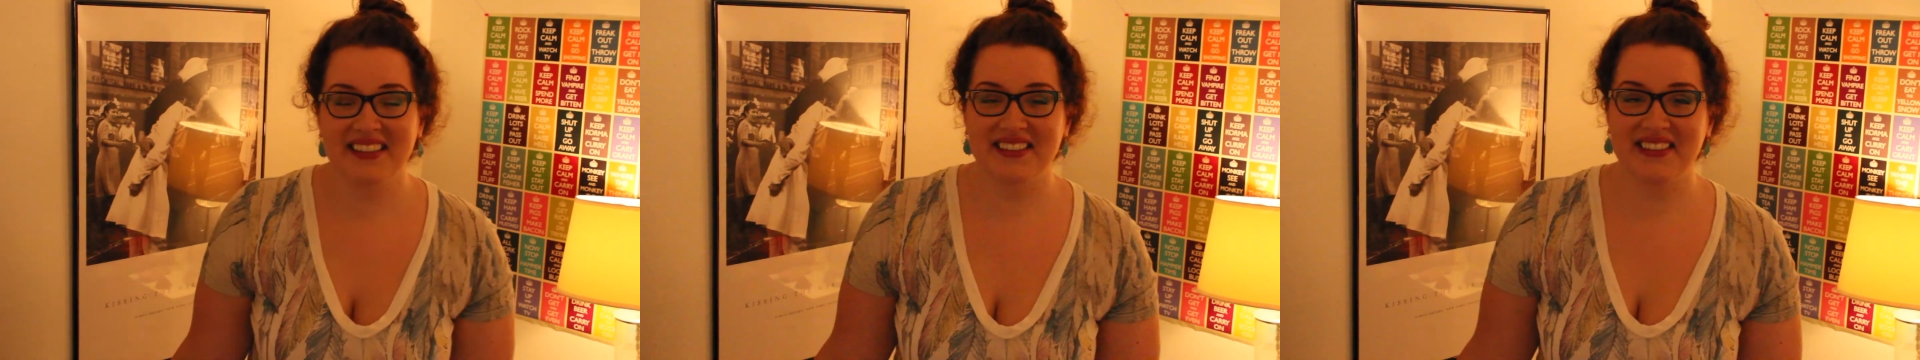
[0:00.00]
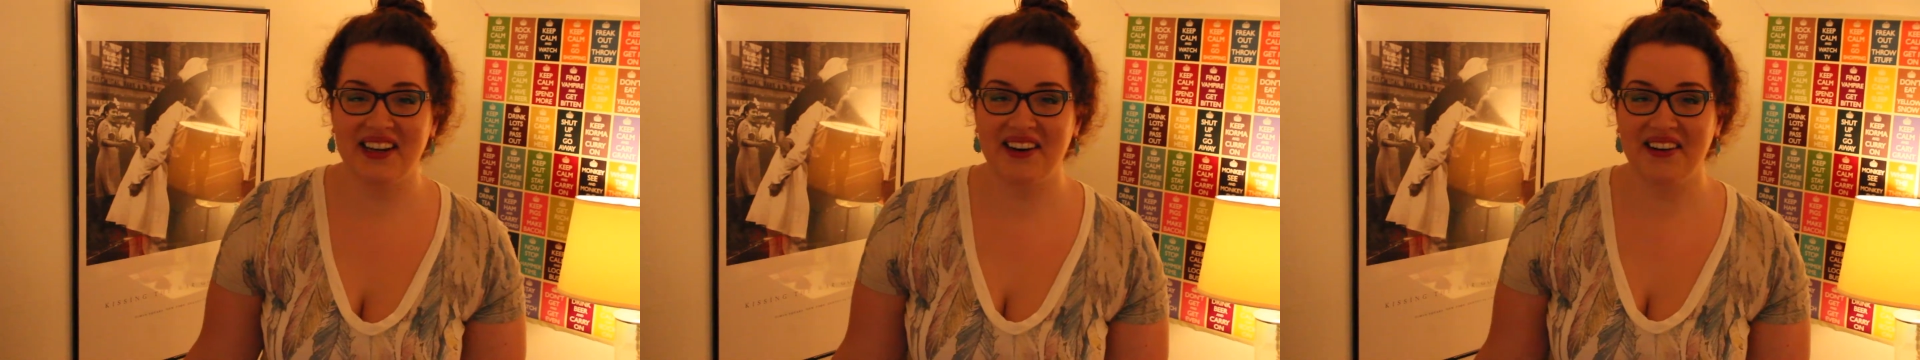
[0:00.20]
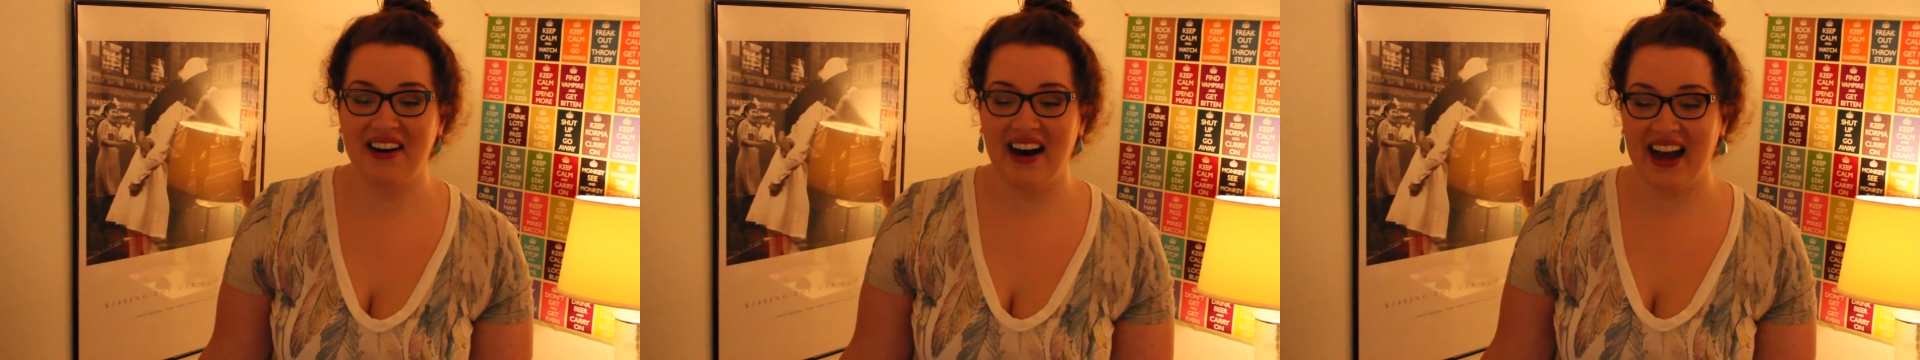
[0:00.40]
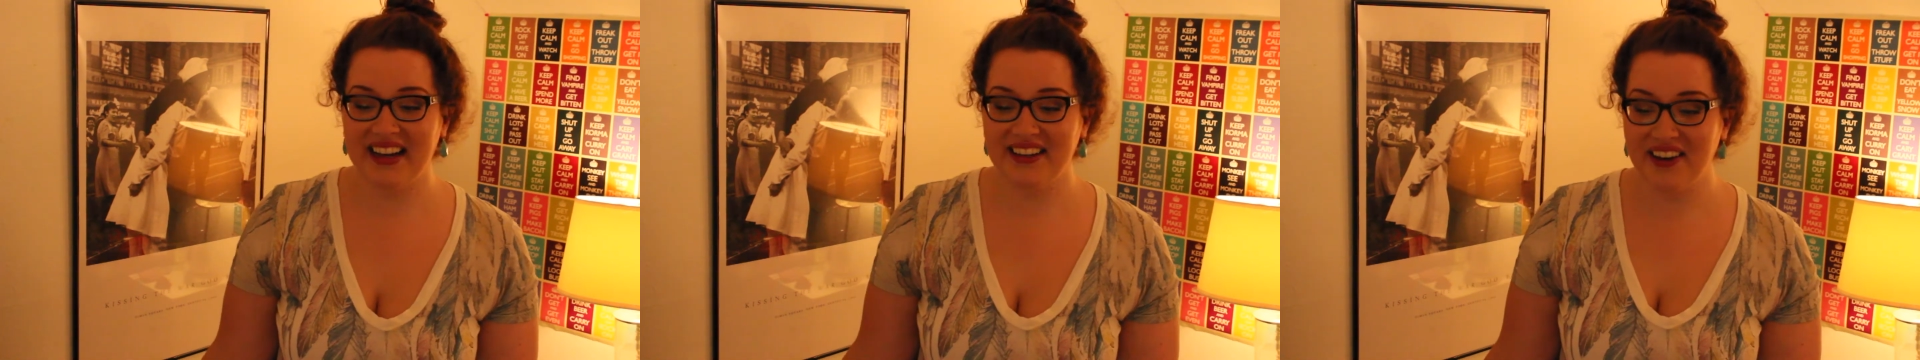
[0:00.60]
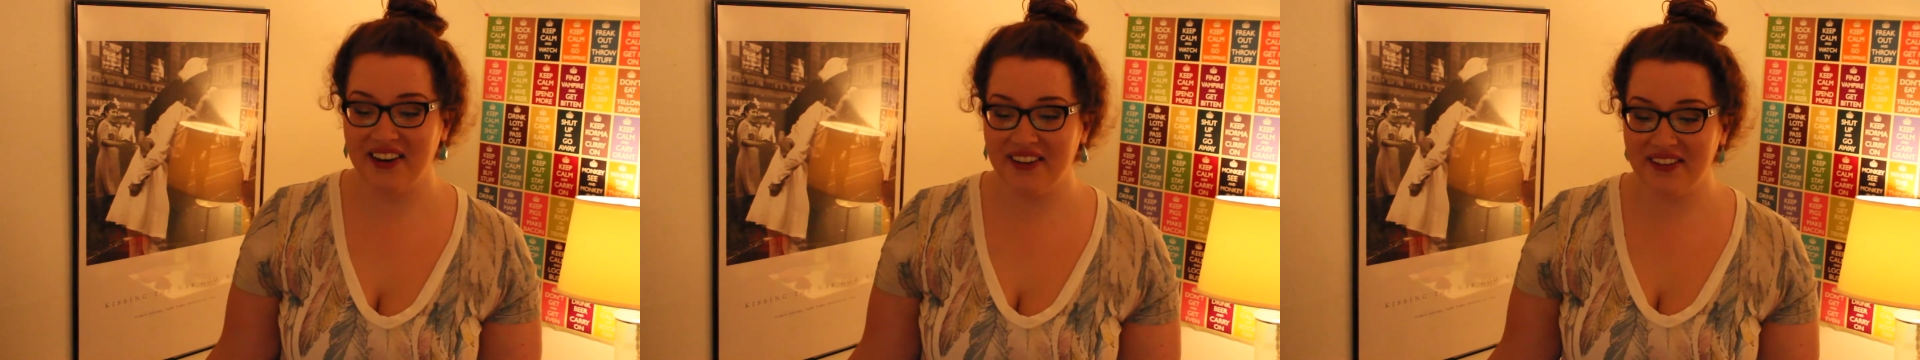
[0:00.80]
So
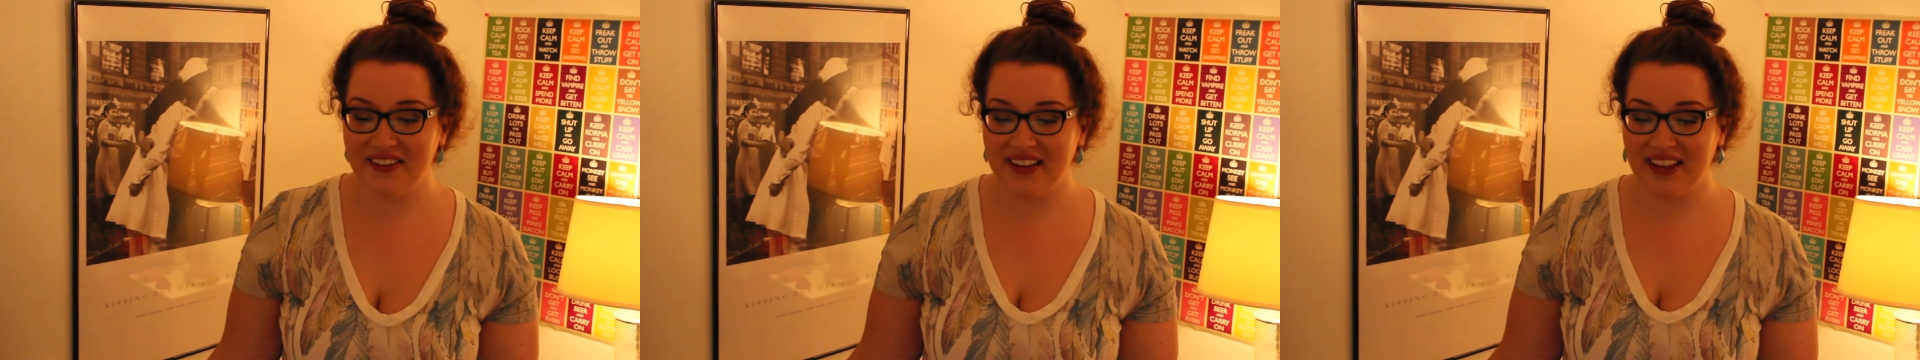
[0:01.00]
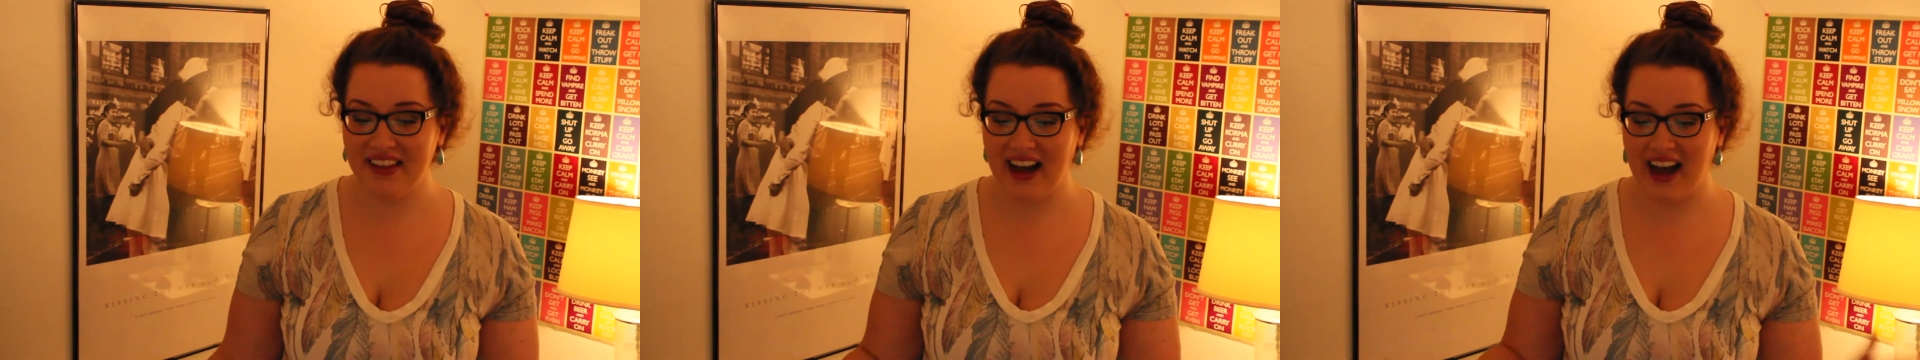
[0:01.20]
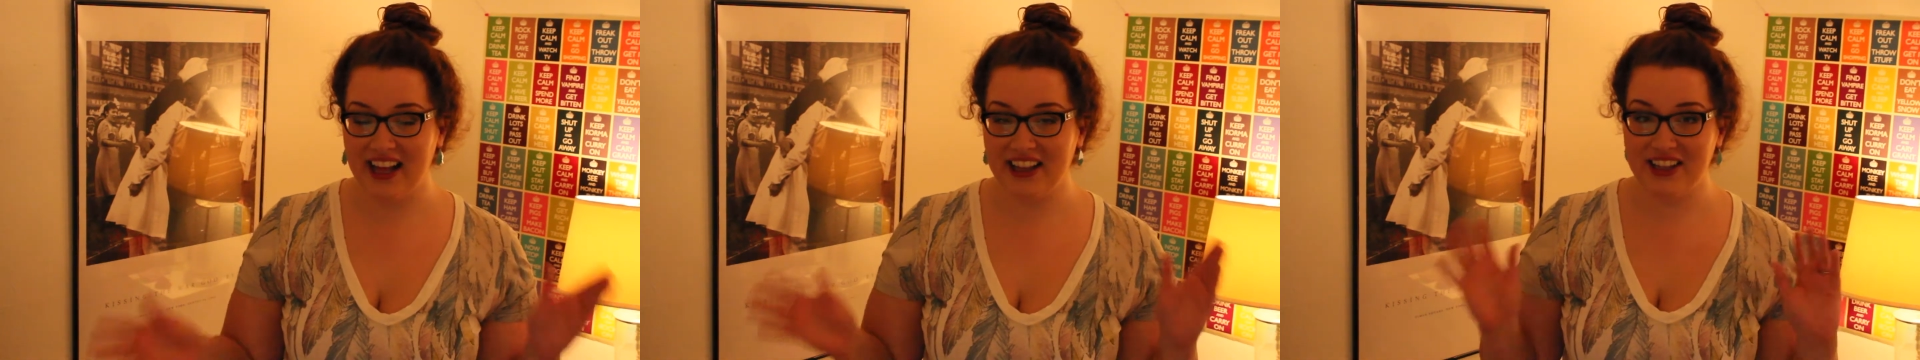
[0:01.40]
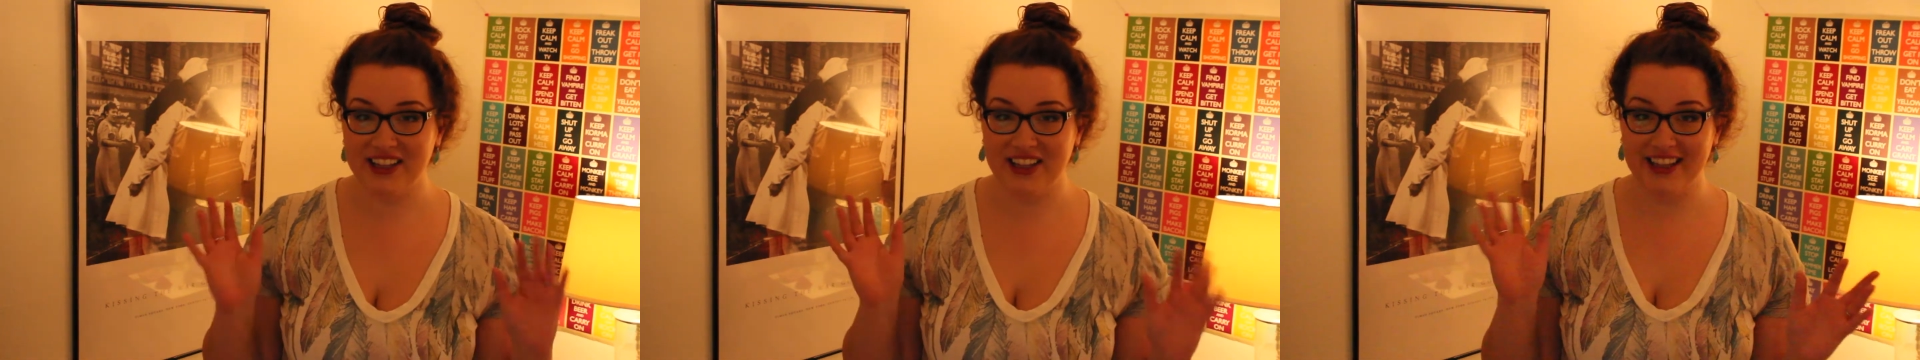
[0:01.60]
I know I look